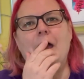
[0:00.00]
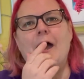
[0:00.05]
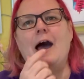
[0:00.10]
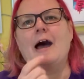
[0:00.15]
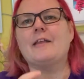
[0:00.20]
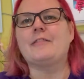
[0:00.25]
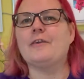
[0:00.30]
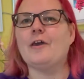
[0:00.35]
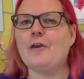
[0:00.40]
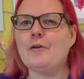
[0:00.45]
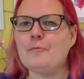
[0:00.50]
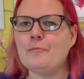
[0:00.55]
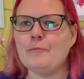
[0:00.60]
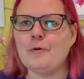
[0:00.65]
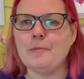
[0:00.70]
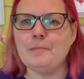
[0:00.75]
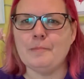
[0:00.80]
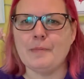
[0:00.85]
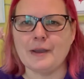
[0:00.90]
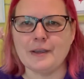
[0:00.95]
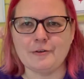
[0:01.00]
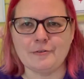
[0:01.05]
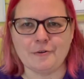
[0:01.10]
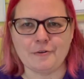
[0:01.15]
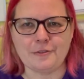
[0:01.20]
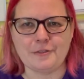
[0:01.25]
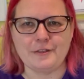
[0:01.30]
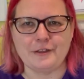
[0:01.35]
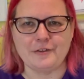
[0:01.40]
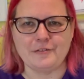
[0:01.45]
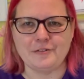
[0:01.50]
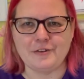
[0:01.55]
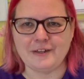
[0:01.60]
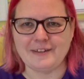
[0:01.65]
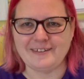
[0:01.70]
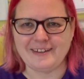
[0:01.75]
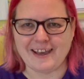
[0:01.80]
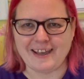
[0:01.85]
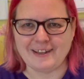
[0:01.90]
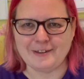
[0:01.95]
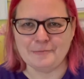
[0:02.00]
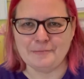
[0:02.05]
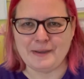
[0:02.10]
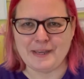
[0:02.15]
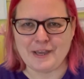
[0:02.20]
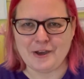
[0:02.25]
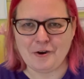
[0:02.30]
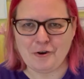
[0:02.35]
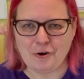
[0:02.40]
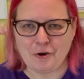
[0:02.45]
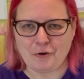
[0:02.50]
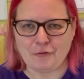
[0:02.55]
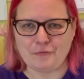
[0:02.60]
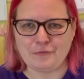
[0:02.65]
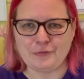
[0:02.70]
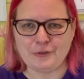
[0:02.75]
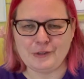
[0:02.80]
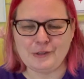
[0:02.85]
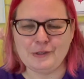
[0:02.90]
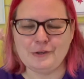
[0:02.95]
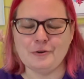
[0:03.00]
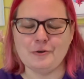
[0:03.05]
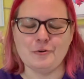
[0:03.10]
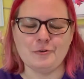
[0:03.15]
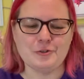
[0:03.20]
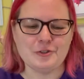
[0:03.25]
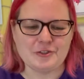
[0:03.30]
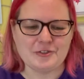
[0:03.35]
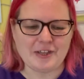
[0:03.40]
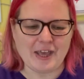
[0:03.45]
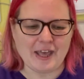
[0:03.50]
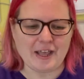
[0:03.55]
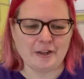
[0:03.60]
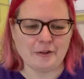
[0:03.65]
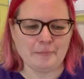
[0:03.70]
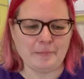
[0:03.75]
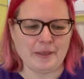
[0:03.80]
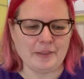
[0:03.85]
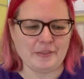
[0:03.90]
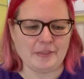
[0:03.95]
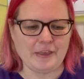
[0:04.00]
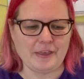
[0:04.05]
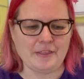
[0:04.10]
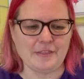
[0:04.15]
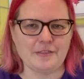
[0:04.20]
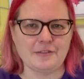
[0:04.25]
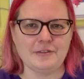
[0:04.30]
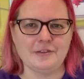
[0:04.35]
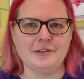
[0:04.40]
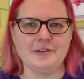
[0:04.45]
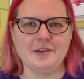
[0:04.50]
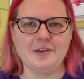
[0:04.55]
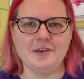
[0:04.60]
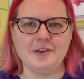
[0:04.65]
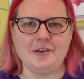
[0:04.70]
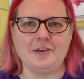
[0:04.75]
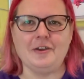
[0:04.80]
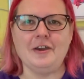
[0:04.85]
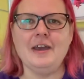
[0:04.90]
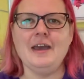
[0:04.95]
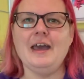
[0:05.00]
I don't want my cross stitch to tell me off or to tell me things to do.